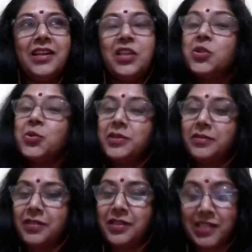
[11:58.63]
to
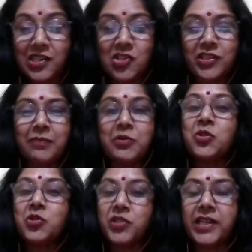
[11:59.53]
teach them, to
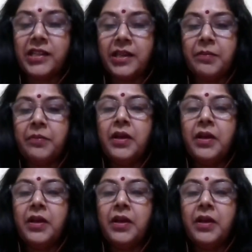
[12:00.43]
train them.